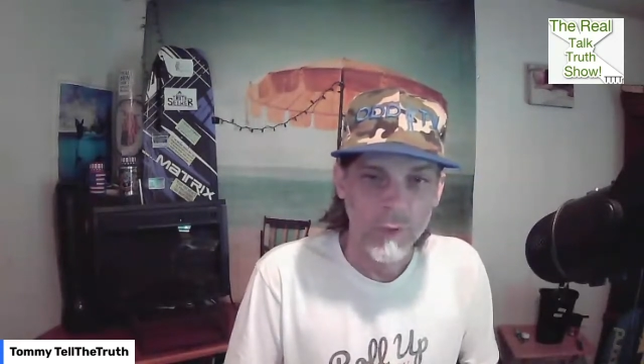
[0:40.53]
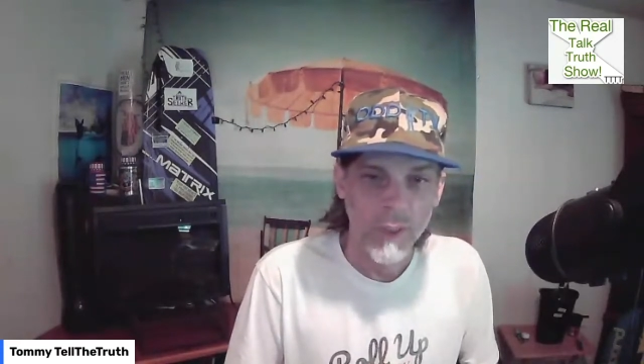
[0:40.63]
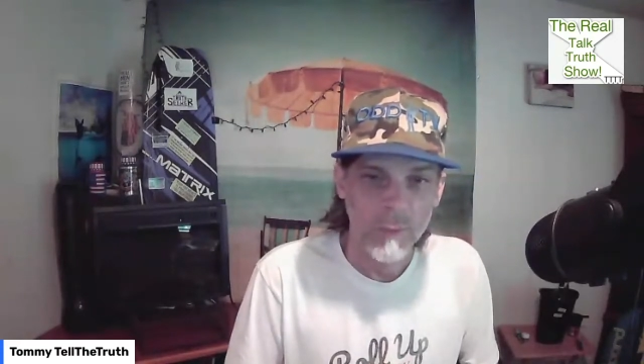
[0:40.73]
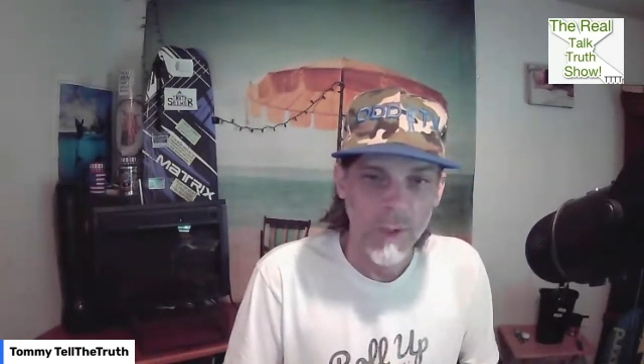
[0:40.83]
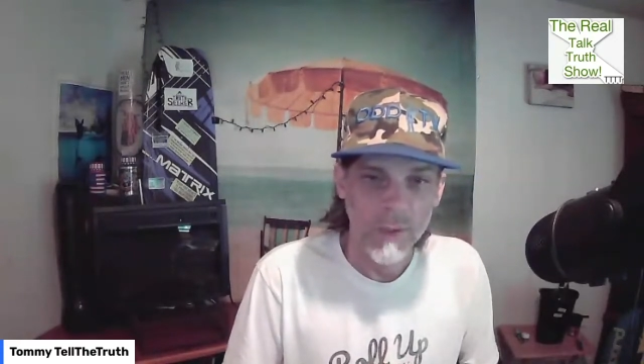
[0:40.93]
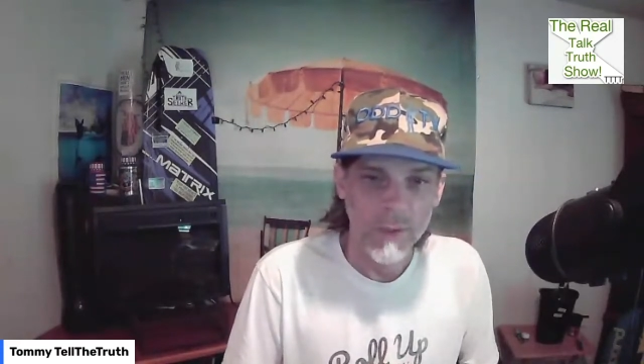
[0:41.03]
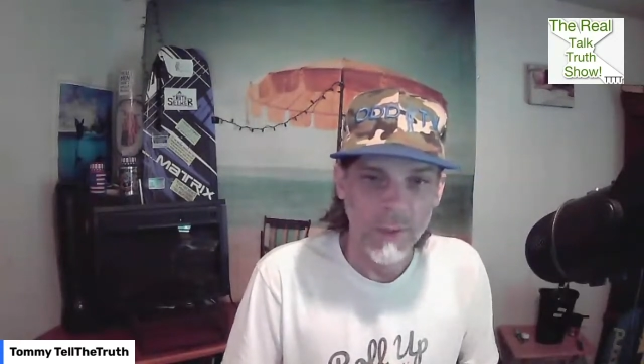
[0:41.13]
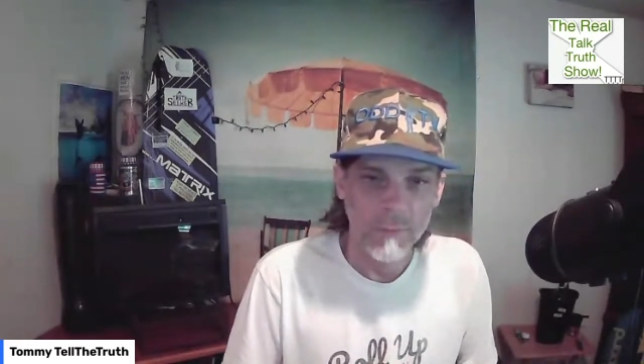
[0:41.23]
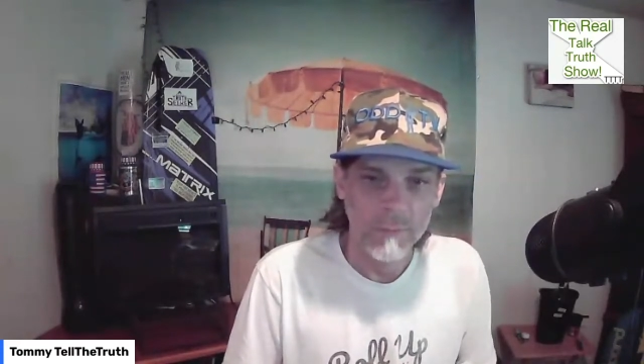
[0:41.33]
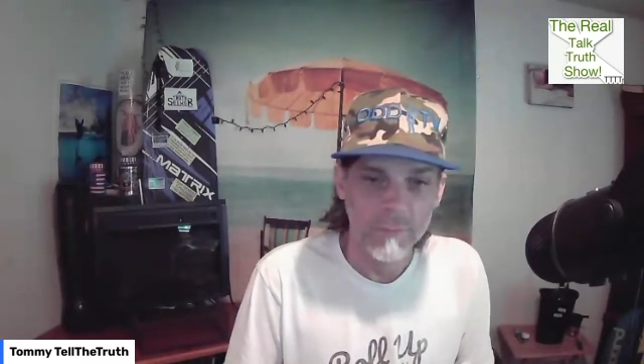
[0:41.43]
lay the mic
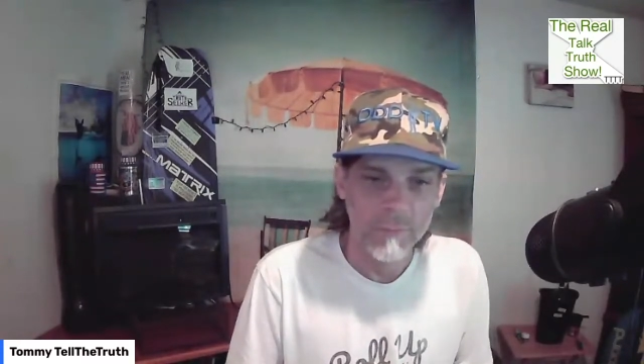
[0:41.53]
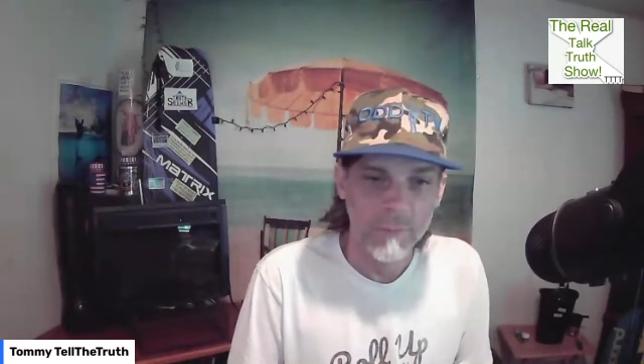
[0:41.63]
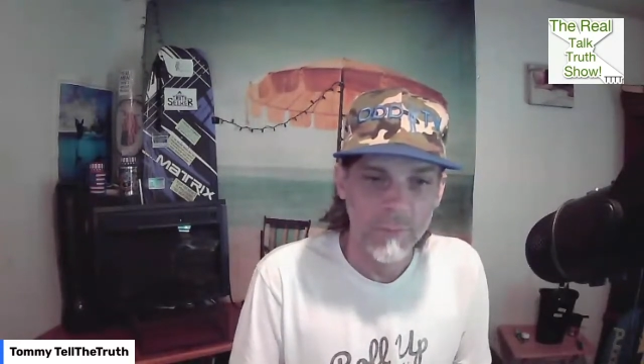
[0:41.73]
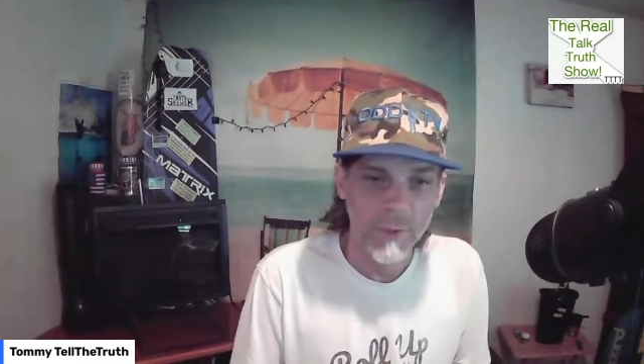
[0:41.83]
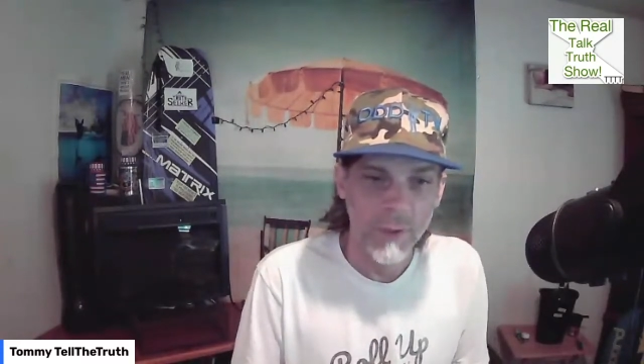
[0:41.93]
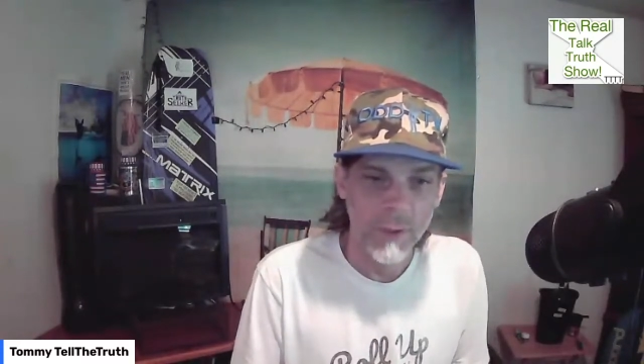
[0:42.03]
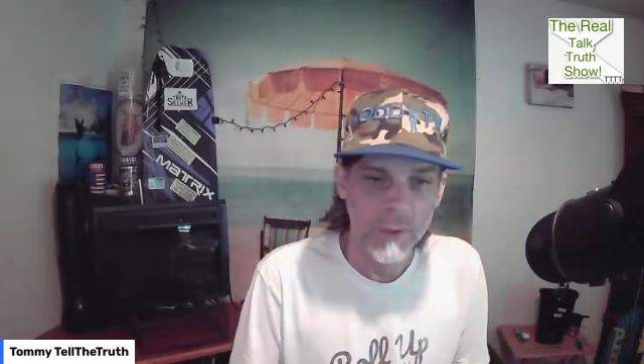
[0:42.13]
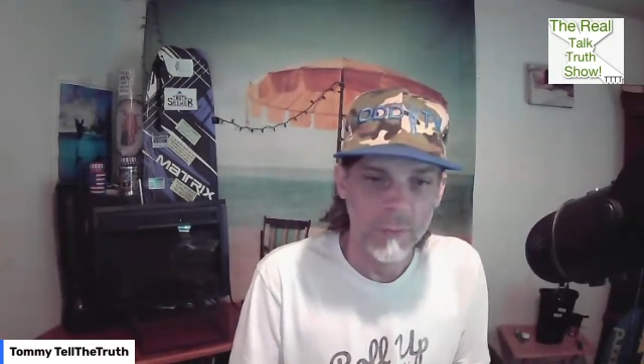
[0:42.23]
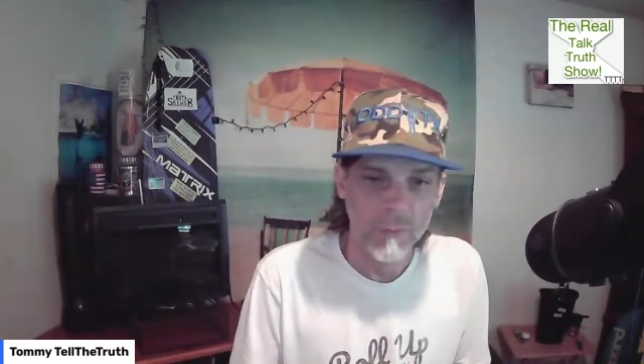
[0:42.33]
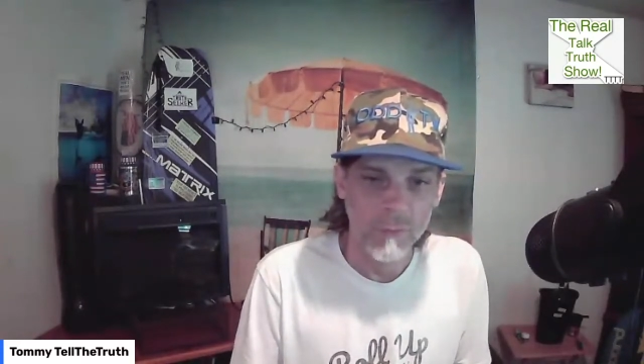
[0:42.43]
down
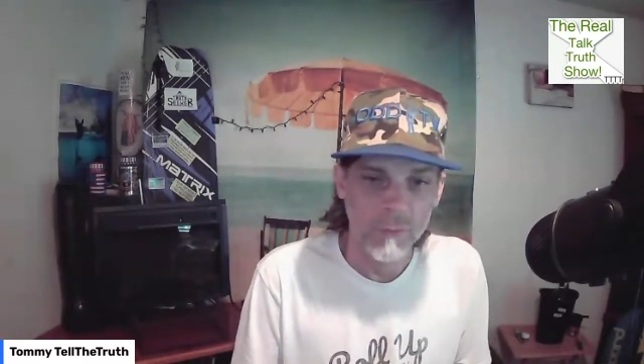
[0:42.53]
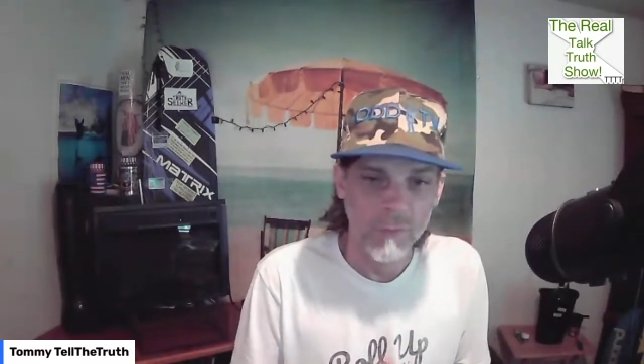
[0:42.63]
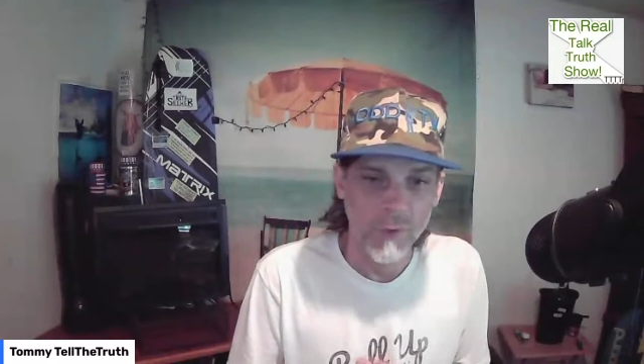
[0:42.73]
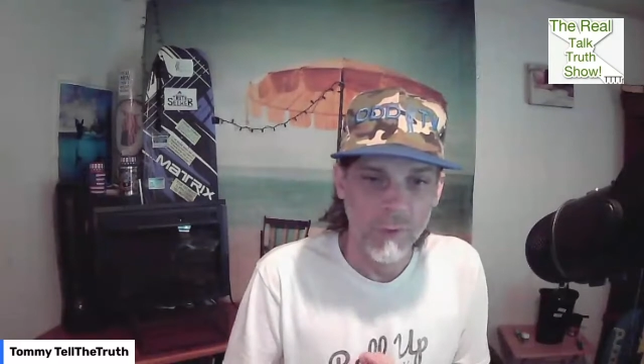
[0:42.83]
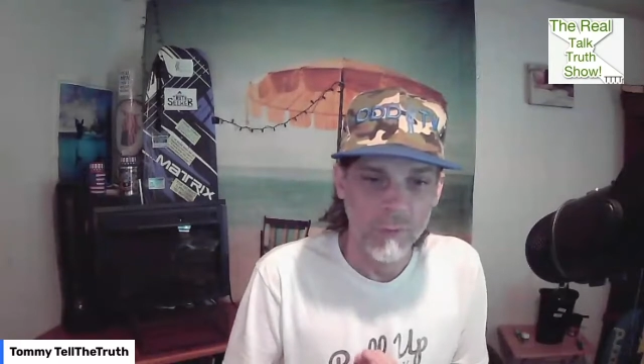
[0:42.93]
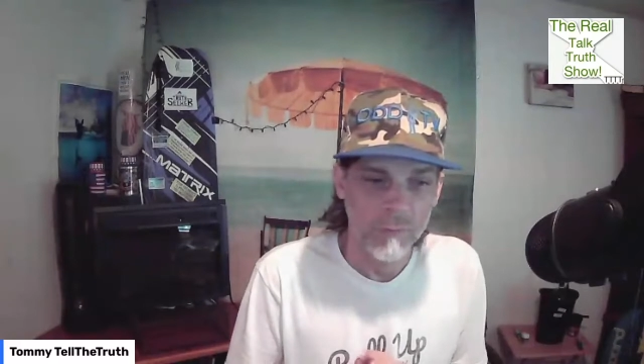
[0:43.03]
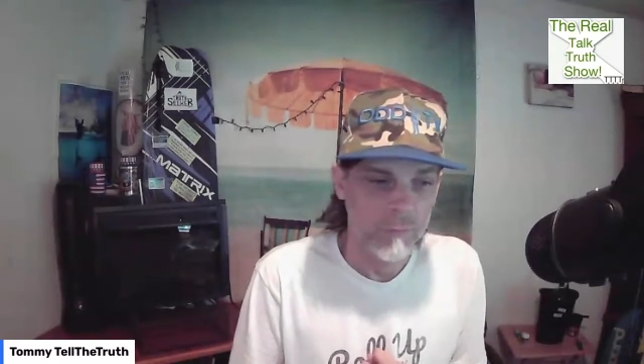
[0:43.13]
and just uh,